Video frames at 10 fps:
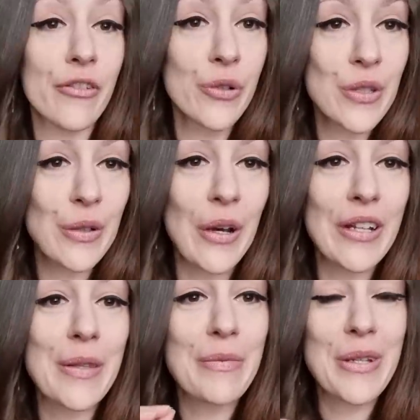I've also
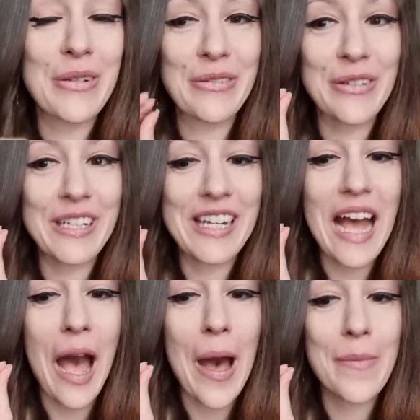got the beautiful
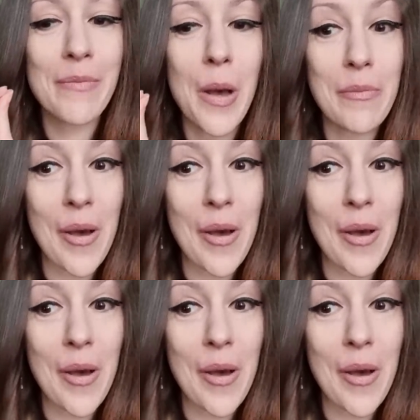um,